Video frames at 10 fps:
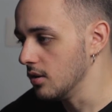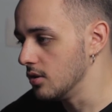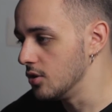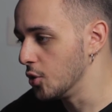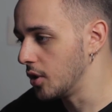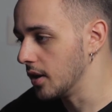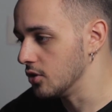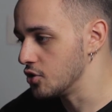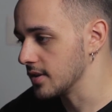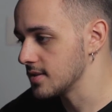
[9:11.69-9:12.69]
you
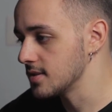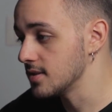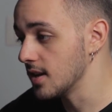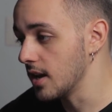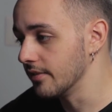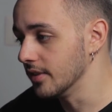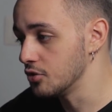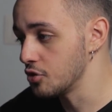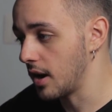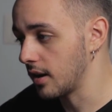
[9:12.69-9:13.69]
can just save the
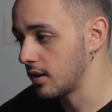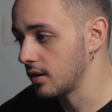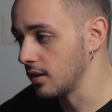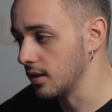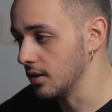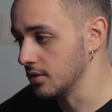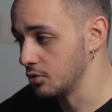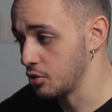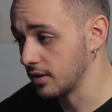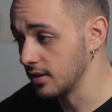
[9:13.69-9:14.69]
track as
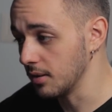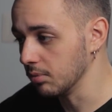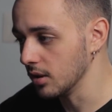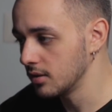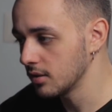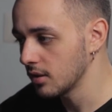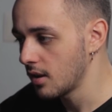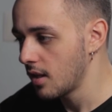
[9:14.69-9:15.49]
a track template,